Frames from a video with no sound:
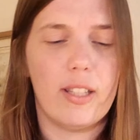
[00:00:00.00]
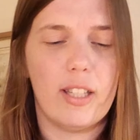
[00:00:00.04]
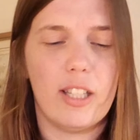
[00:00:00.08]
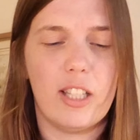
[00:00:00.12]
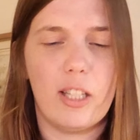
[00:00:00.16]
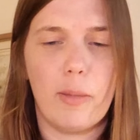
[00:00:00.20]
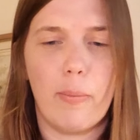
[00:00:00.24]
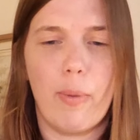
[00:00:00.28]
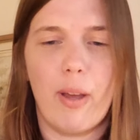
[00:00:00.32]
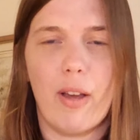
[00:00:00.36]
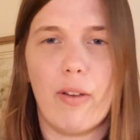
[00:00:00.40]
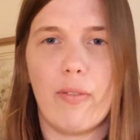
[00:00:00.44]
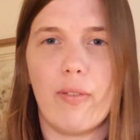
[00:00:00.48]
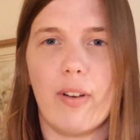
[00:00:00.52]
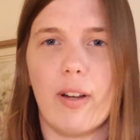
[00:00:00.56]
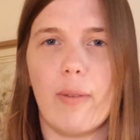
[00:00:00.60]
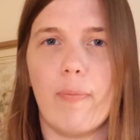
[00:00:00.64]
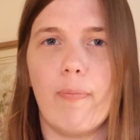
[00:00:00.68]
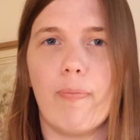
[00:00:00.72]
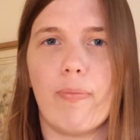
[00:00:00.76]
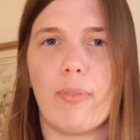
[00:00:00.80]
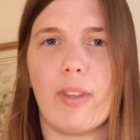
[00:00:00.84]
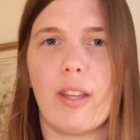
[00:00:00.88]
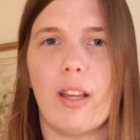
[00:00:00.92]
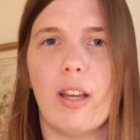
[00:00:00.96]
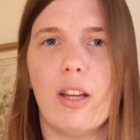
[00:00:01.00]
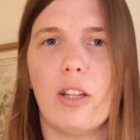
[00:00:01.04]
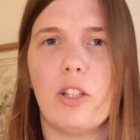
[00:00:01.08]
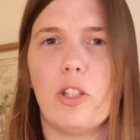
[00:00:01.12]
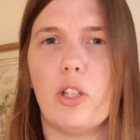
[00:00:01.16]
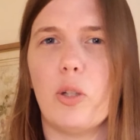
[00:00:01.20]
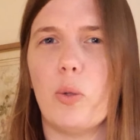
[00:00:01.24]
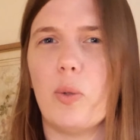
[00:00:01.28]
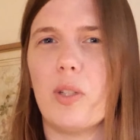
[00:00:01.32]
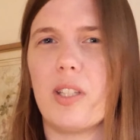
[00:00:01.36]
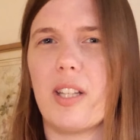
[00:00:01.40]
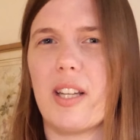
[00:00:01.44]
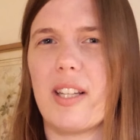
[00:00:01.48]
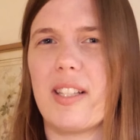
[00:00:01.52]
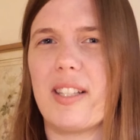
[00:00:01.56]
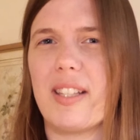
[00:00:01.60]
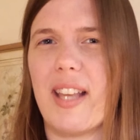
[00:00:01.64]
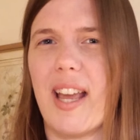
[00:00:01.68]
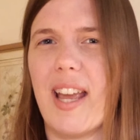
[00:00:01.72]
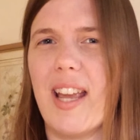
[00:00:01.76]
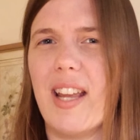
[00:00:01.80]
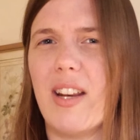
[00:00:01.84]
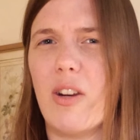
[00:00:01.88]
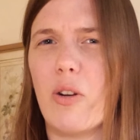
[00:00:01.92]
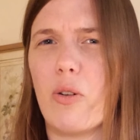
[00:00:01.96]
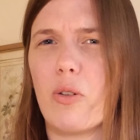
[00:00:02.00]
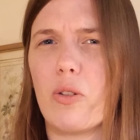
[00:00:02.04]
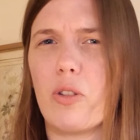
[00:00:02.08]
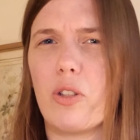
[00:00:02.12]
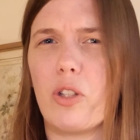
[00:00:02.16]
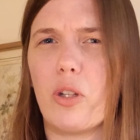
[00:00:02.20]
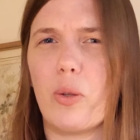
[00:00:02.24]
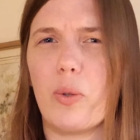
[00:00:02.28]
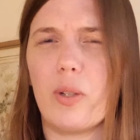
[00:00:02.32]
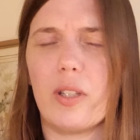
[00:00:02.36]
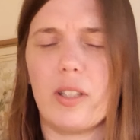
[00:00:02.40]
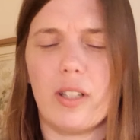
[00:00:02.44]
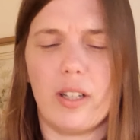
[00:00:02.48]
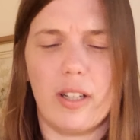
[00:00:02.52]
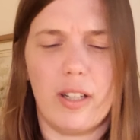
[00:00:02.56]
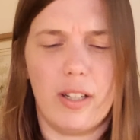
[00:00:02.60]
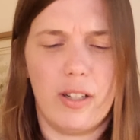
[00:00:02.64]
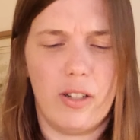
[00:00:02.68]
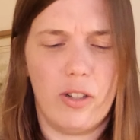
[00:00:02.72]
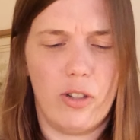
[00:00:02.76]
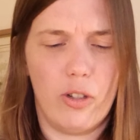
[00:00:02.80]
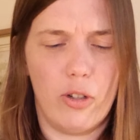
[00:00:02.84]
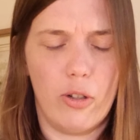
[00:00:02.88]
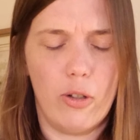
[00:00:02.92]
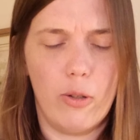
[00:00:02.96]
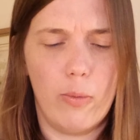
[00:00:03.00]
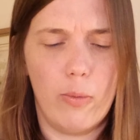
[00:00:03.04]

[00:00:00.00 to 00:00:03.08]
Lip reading: is a bit of a do as I say, not do as I do,